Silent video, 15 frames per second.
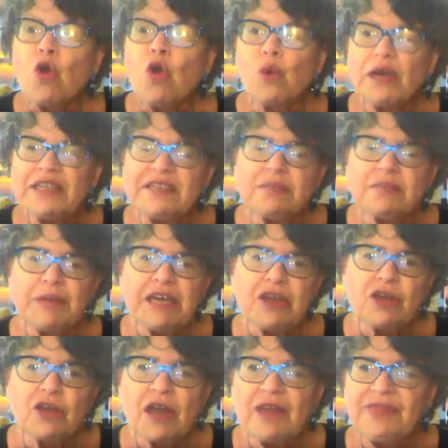One
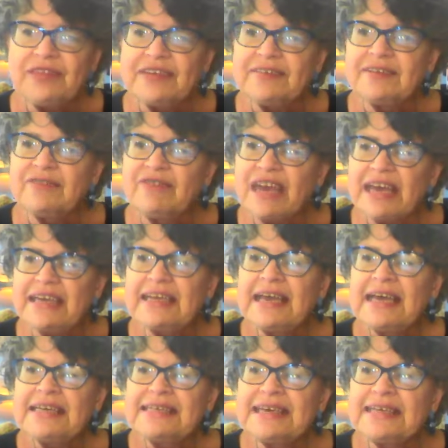speaker at this event
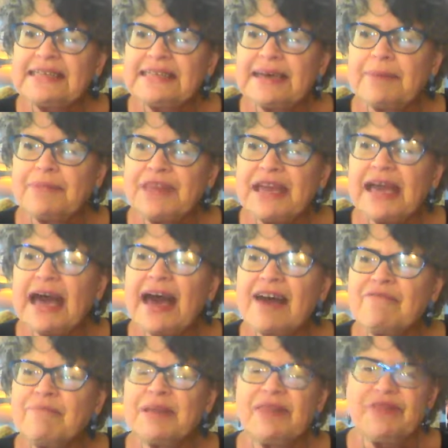said something
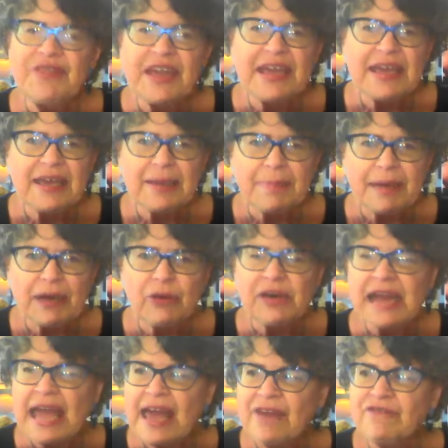I've been thinking about
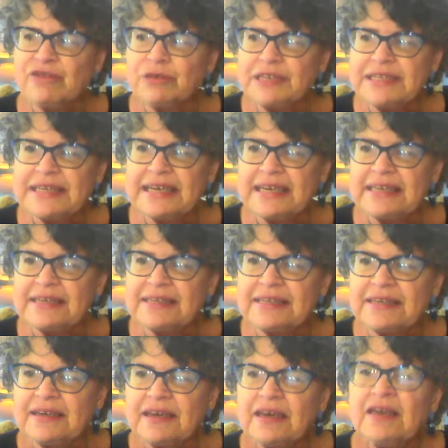ever since.